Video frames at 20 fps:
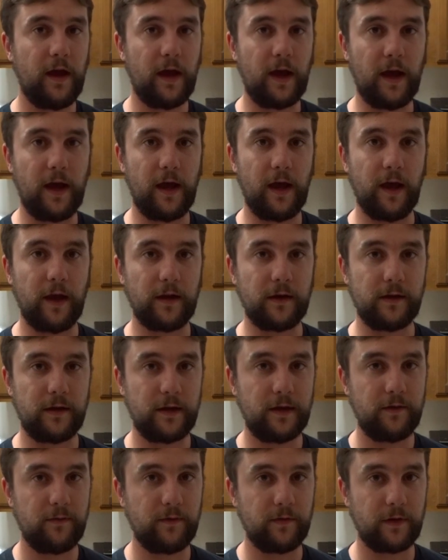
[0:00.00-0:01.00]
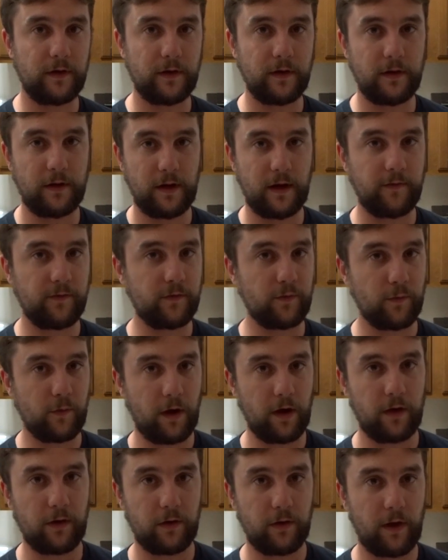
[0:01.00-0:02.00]
and even after a
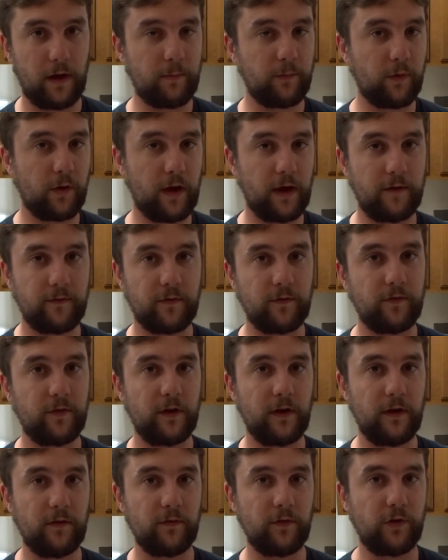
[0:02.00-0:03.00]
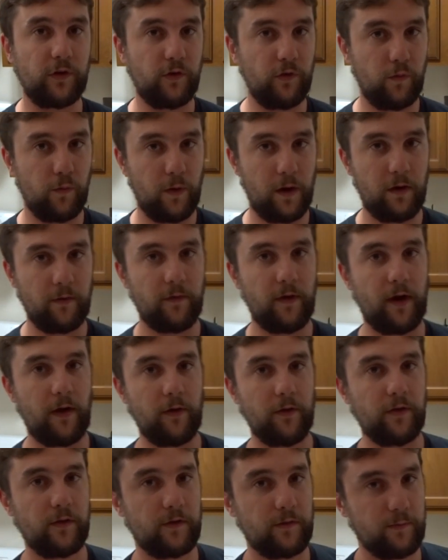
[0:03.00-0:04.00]
while you'll probably have to feed it every 12
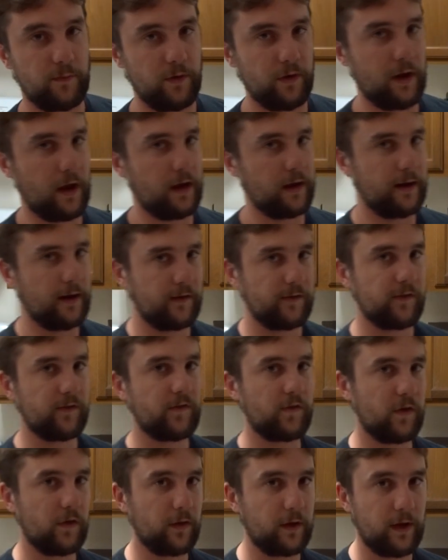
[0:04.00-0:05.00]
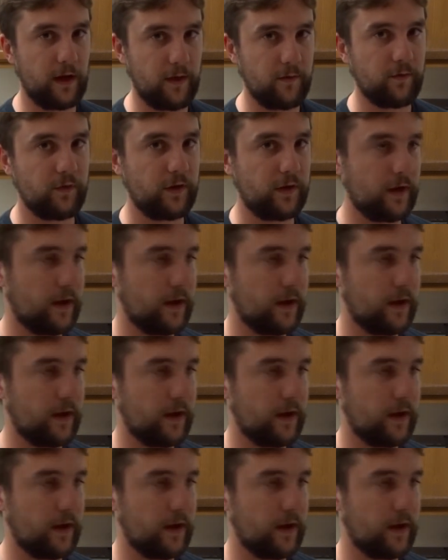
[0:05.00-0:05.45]
hours, but not necessarily every